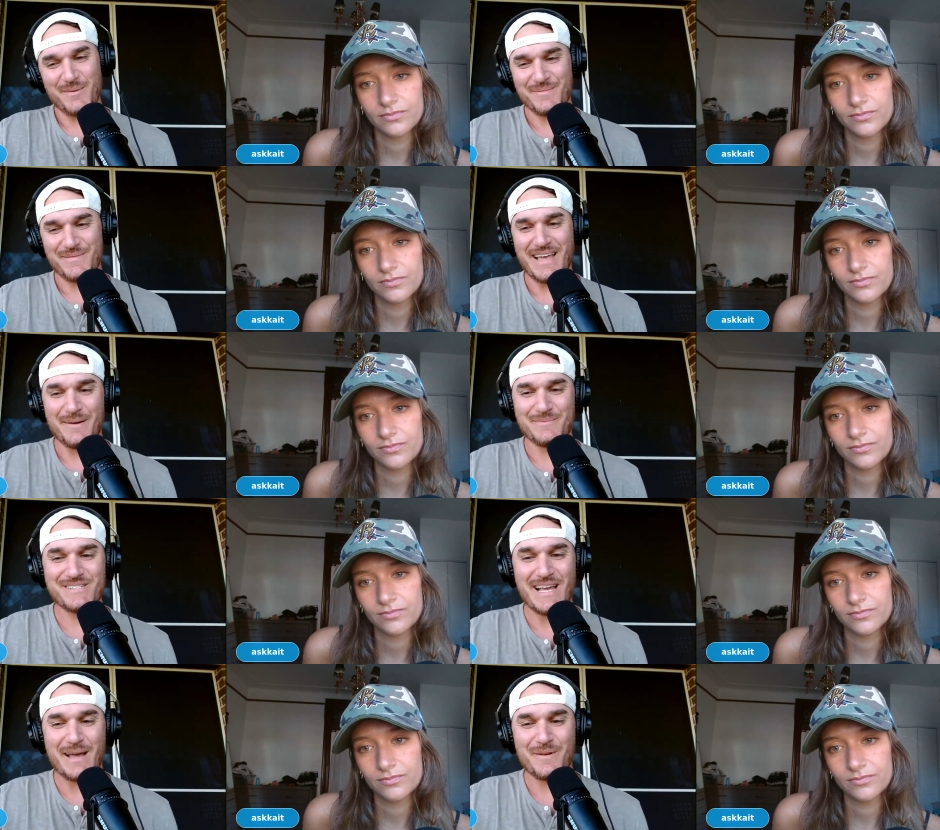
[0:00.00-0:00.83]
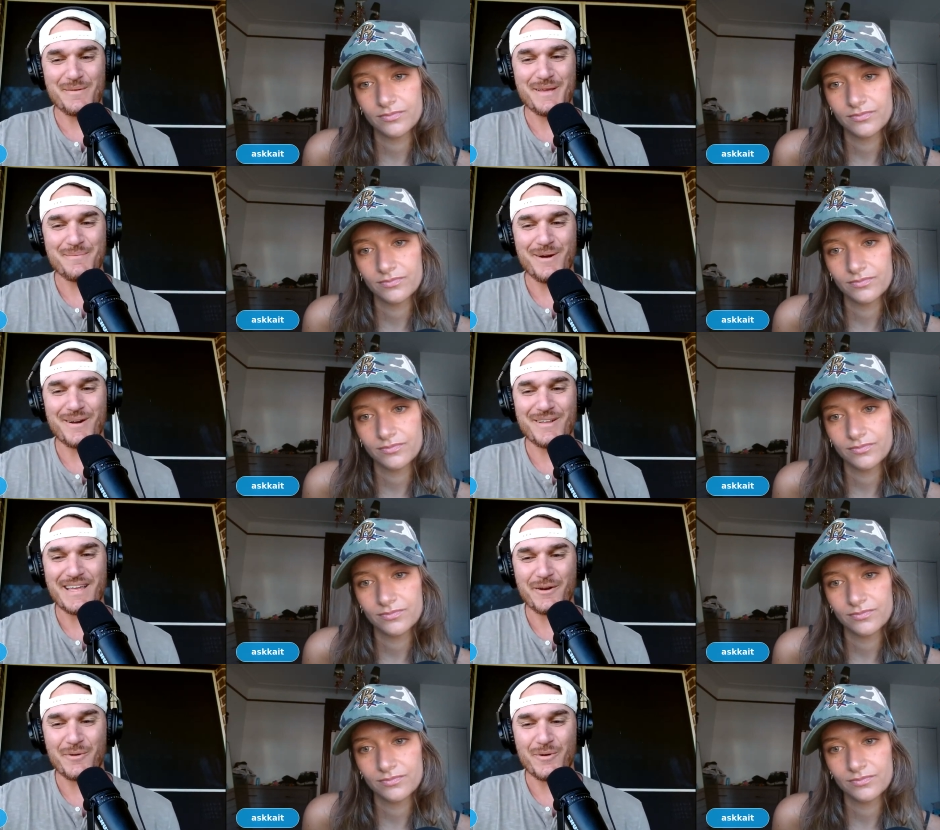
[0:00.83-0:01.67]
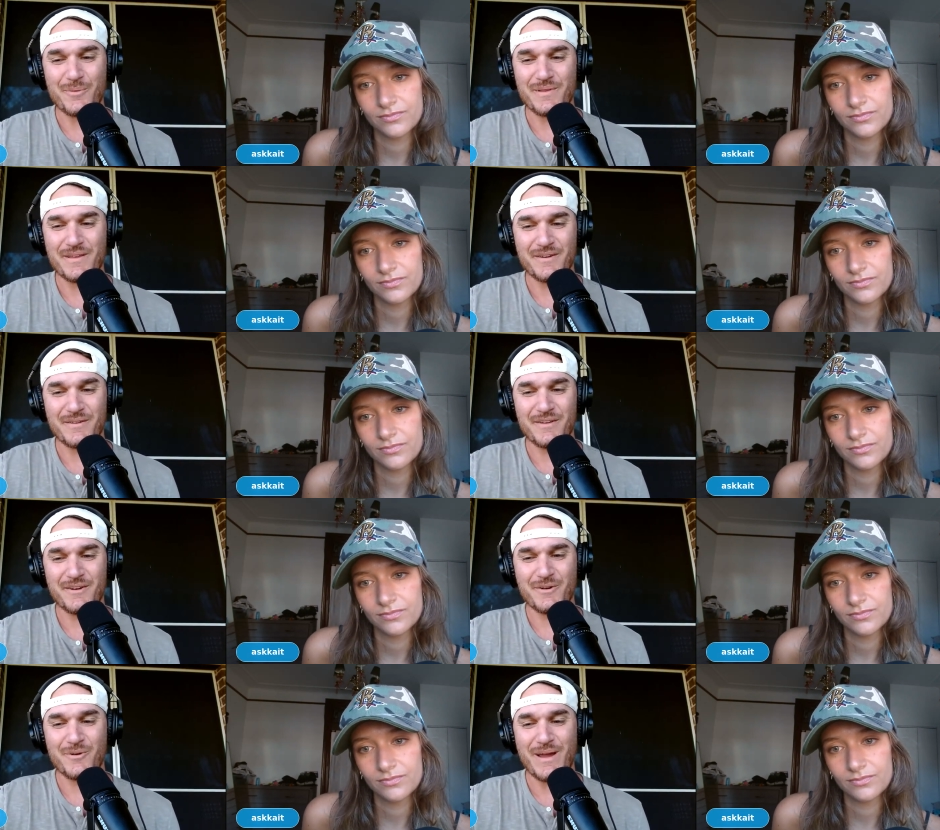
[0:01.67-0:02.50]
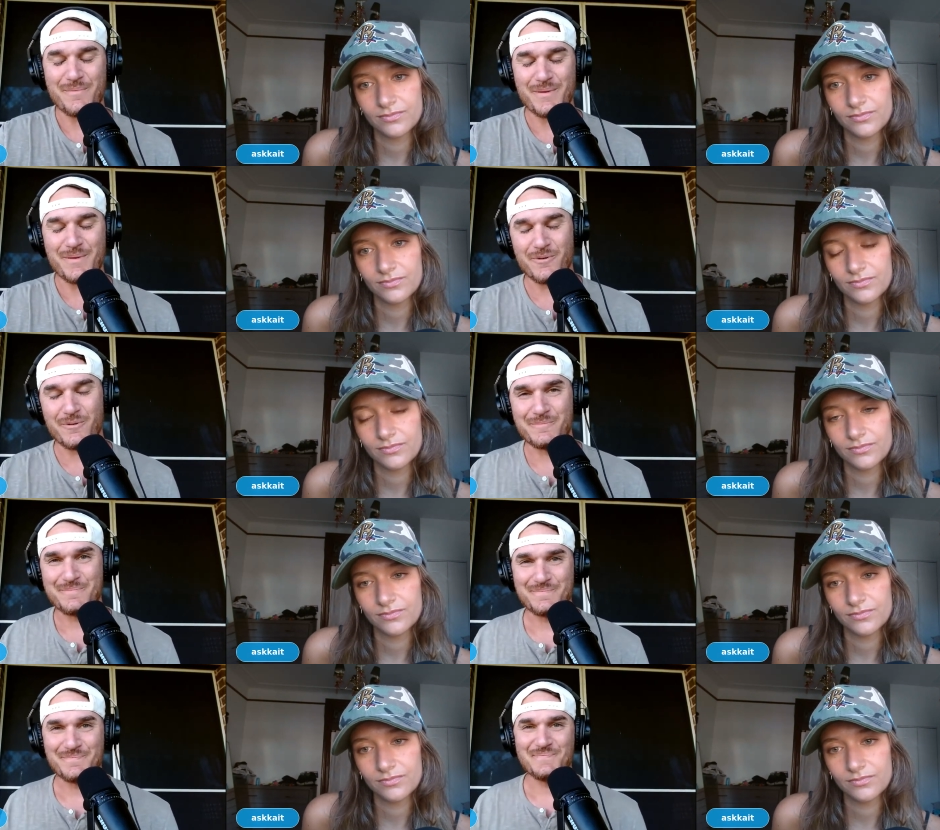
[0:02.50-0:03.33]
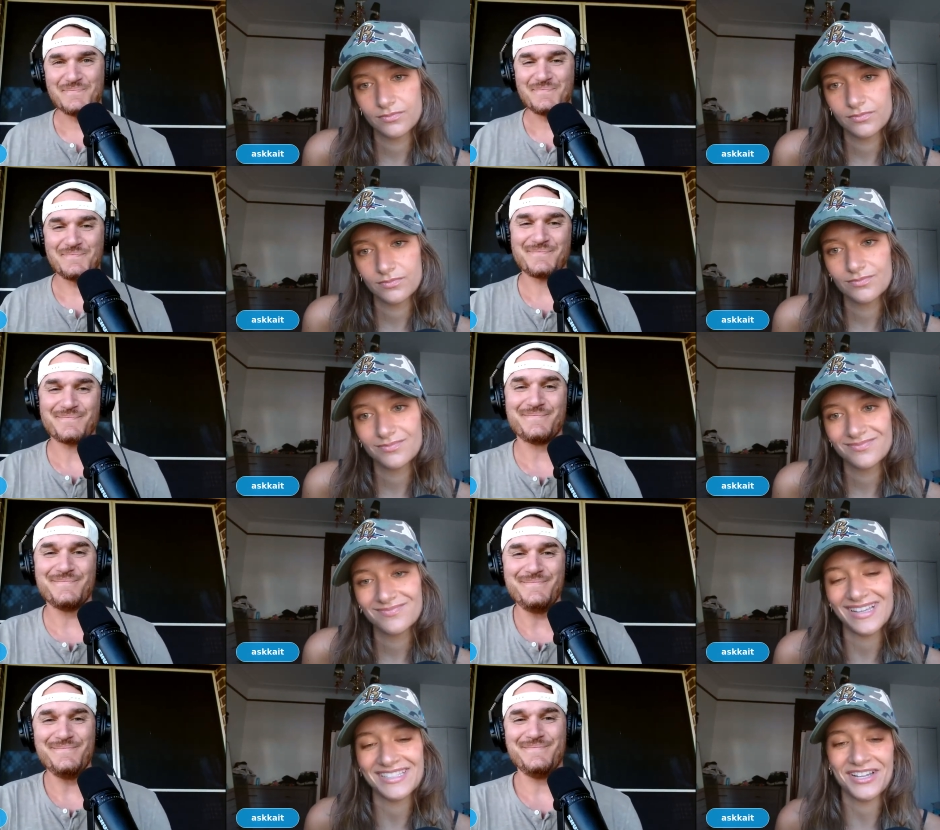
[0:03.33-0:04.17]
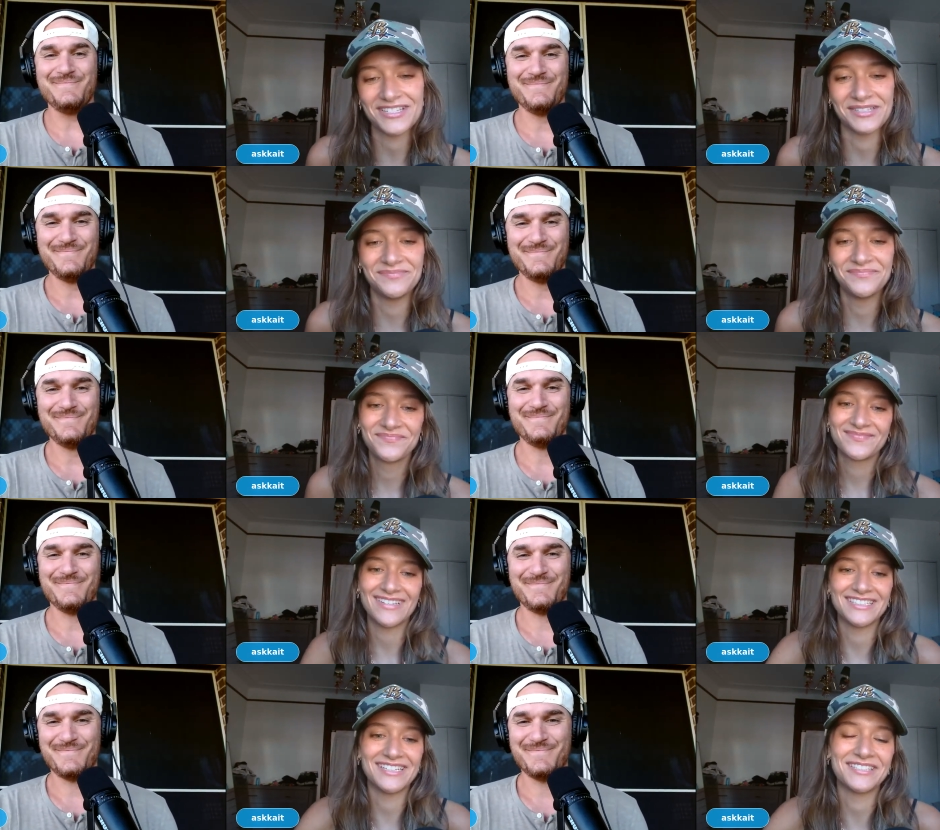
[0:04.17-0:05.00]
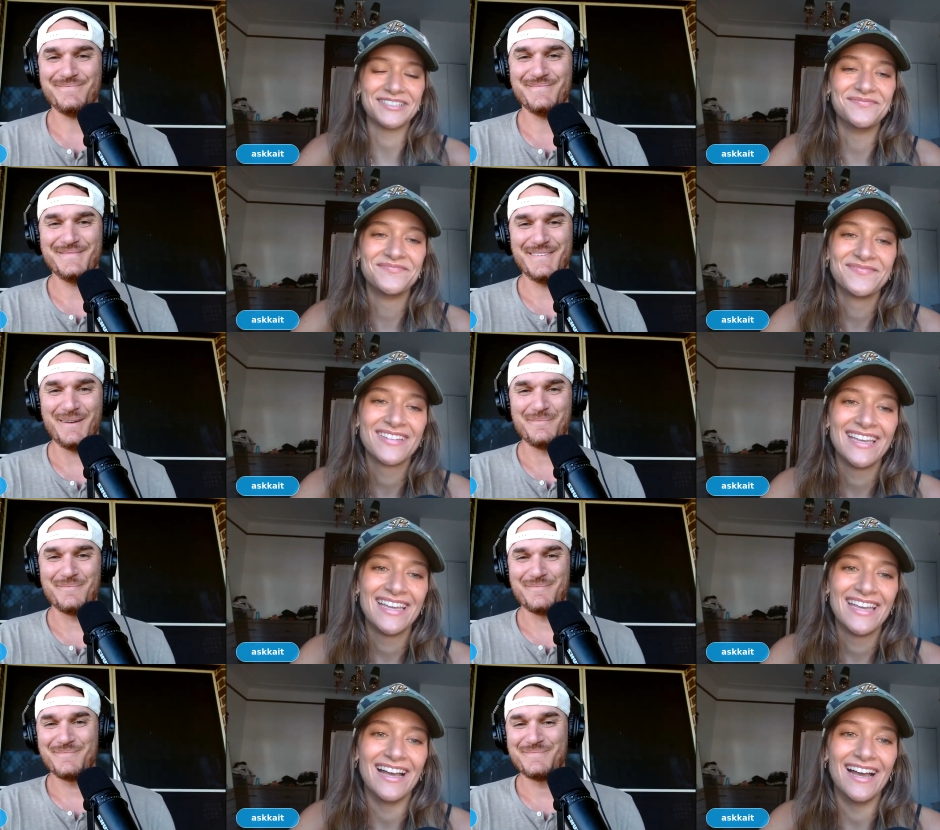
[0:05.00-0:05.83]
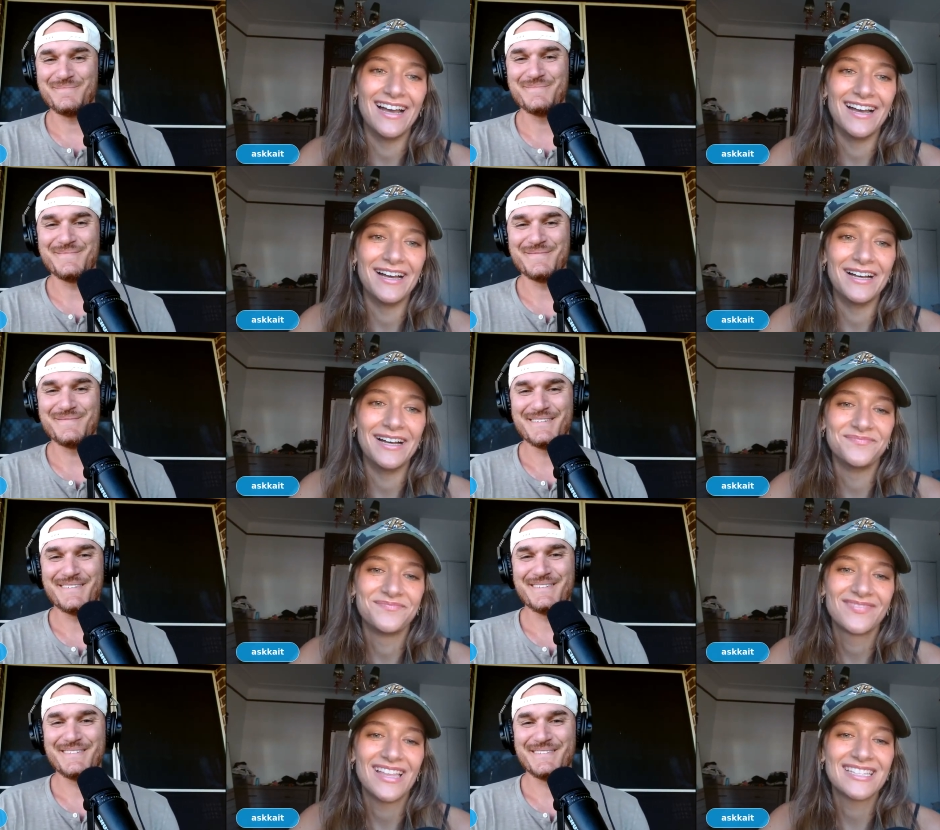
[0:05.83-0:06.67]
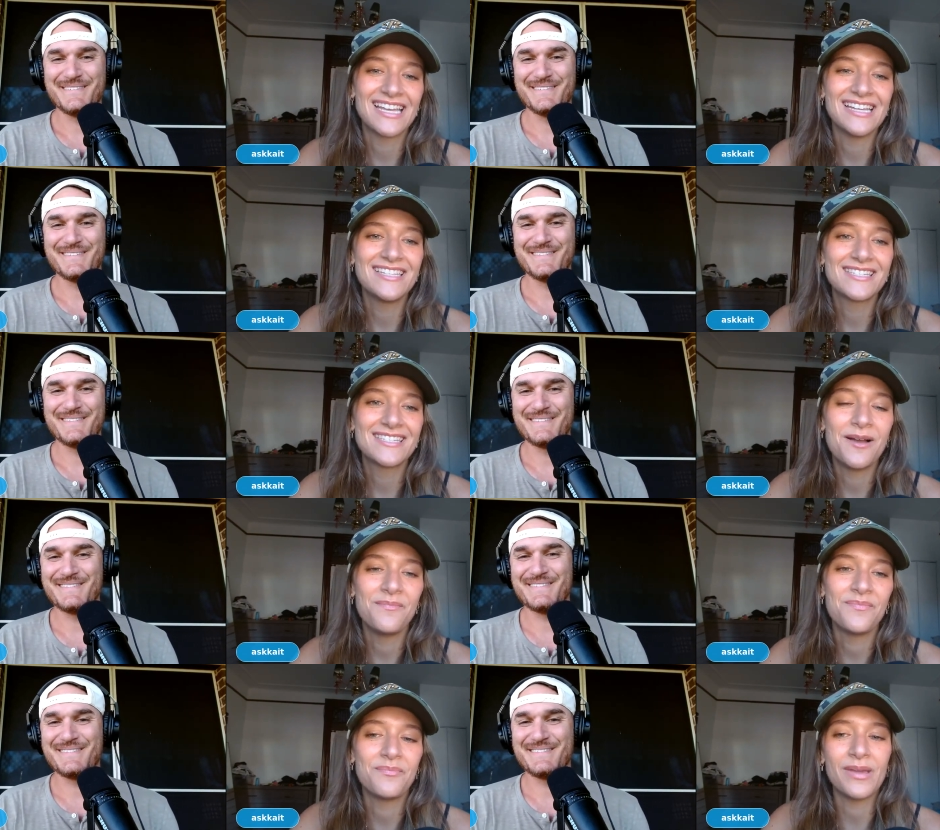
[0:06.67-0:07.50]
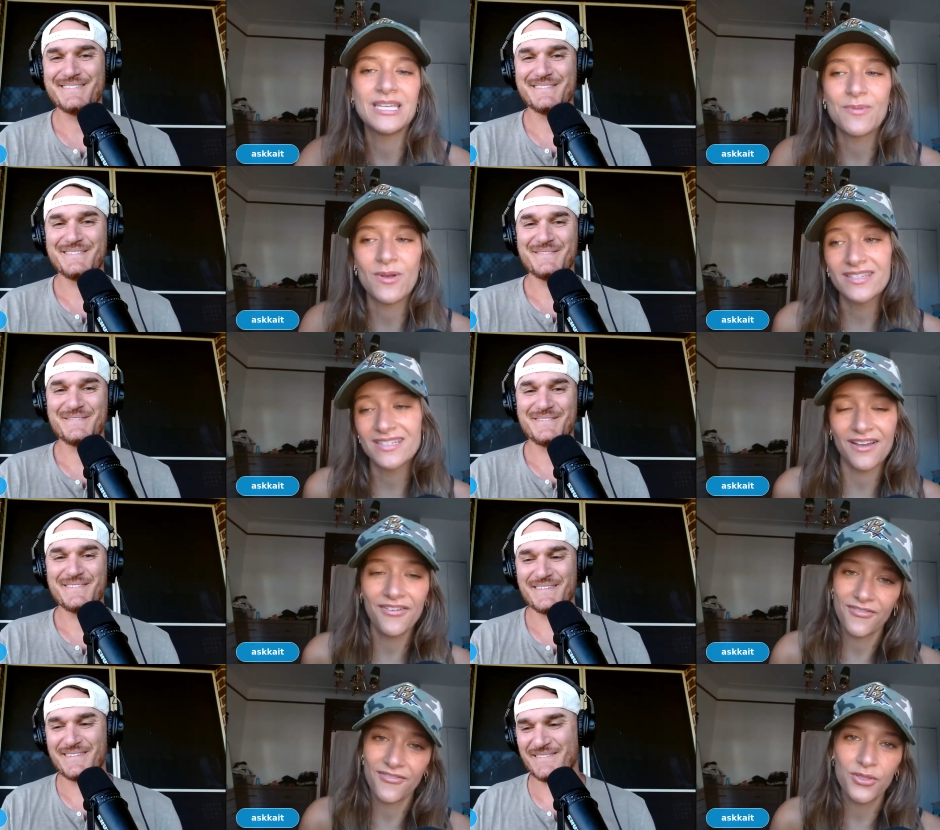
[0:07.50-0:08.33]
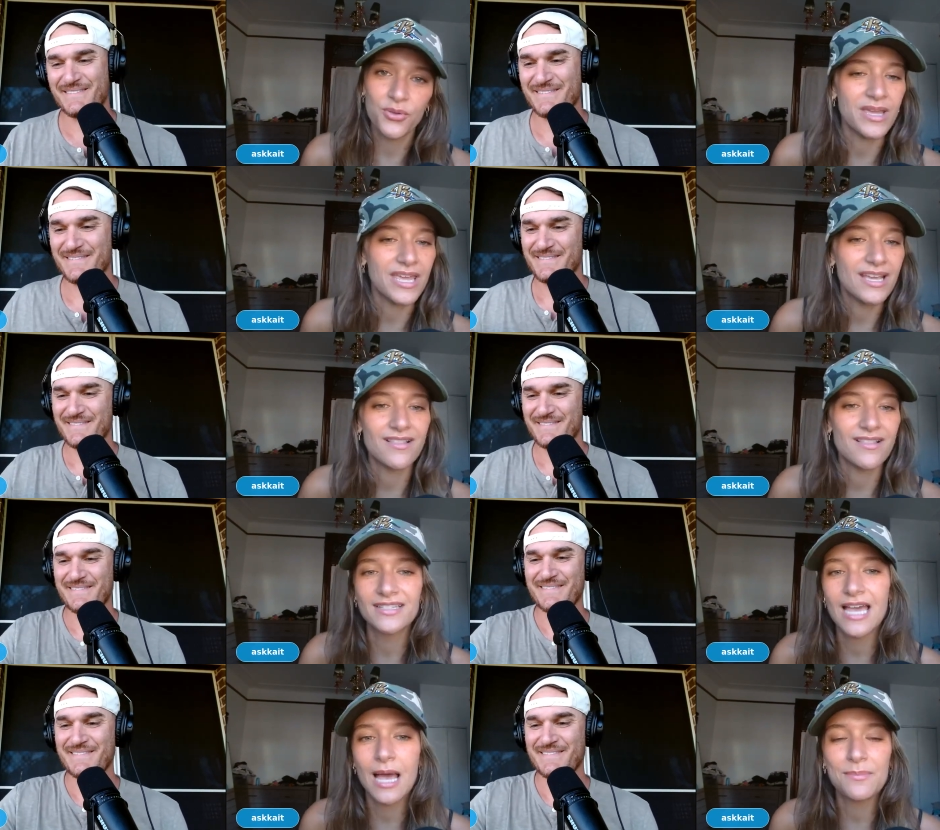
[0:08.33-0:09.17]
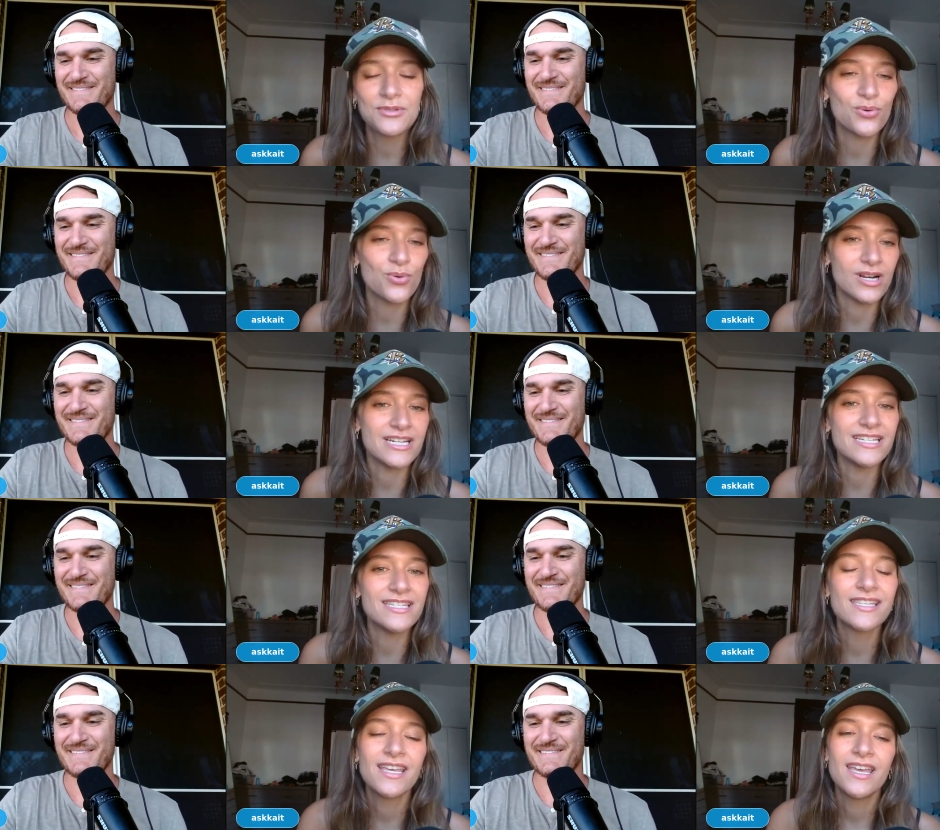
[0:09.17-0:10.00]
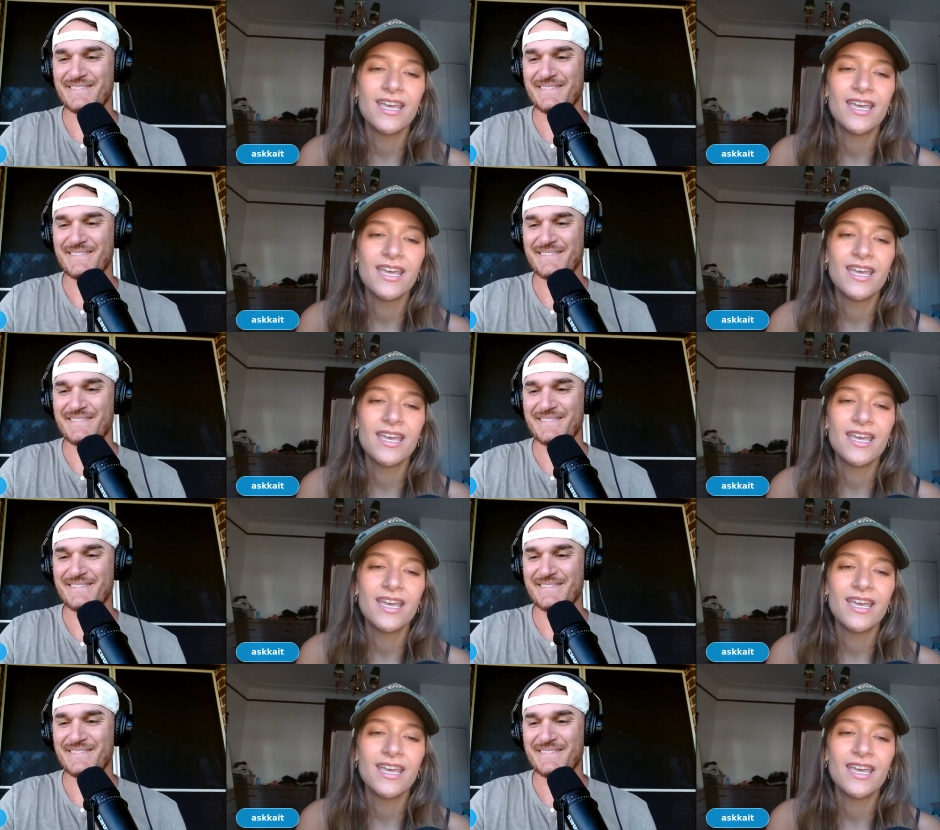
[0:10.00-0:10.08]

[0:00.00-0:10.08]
Speaker 1: um, yeah, I'm just happy to be a part of that group. They're they're great people.
Speaker 2: That's awesome. That's awesome. Yep. Um, let's get into some baseball stuff for the week. A lot of top stories.